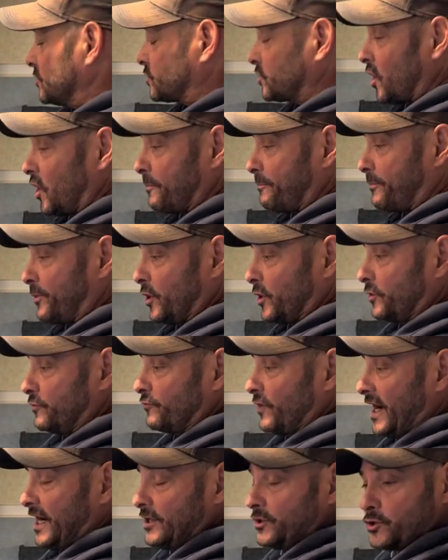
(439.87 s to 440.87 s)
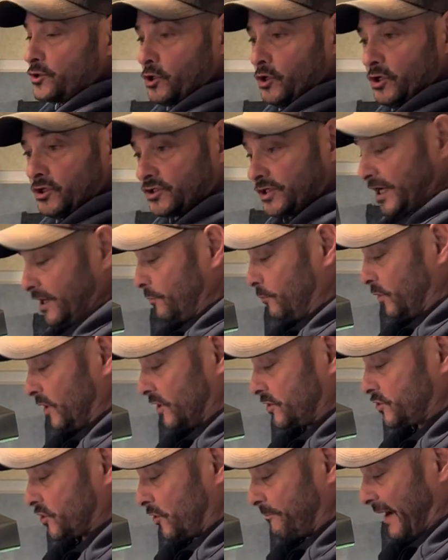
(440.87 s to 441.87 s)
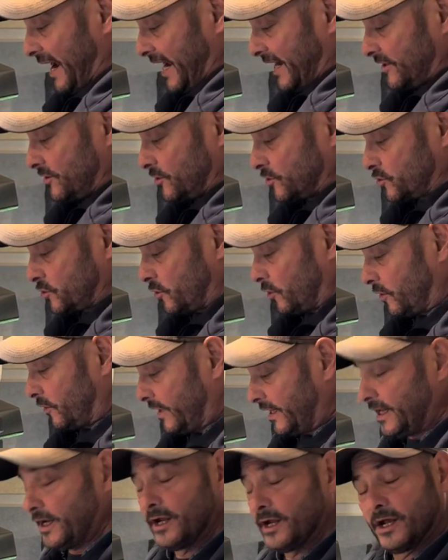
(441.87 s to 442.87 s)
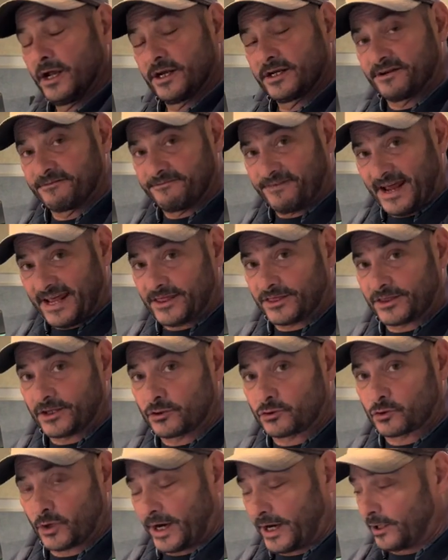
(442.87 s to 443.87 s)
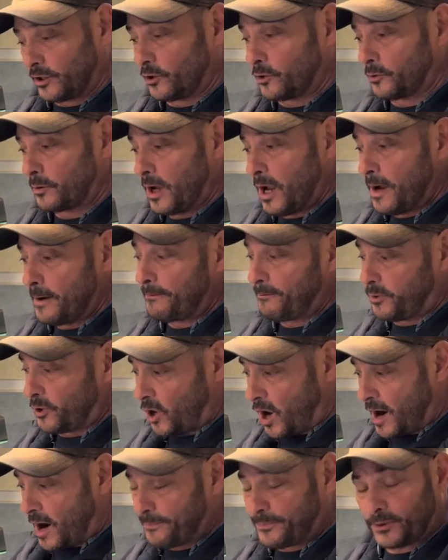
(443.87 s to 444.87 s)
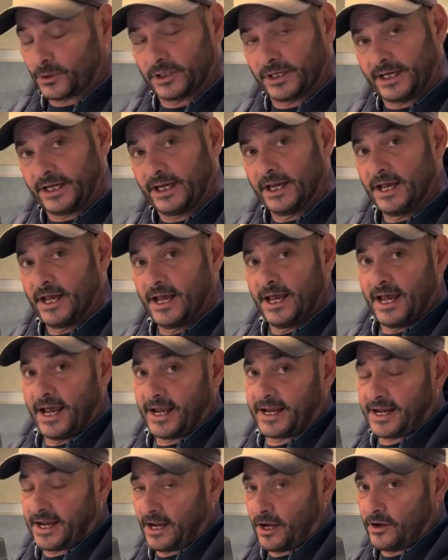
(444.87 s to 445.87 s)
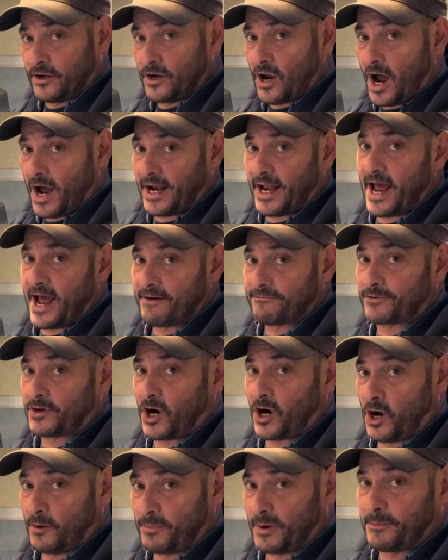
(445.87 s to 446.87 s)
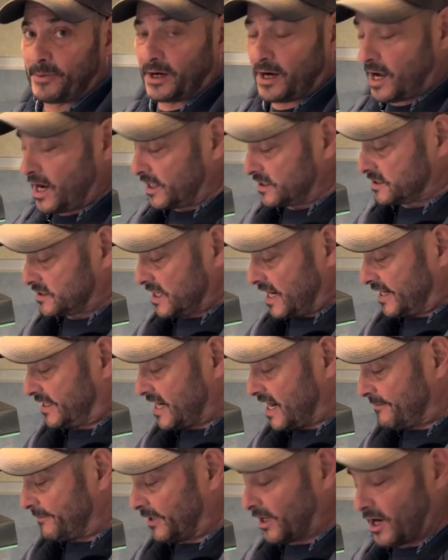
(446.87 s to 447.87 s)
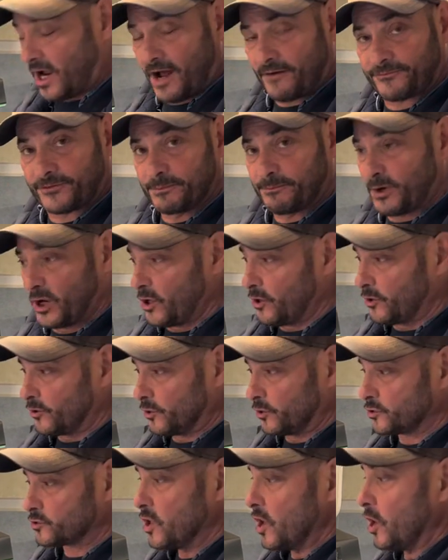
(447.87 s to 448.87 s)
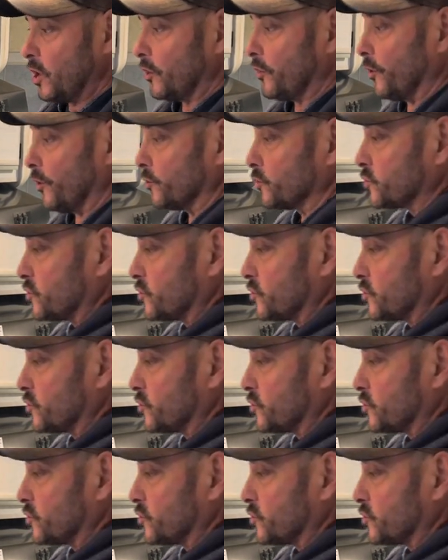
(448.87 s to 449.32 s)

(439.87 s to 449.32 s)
start putting range hoods in, which are mandatory to vent the trailer properly and not have carbon monoxide coming off the burners, there's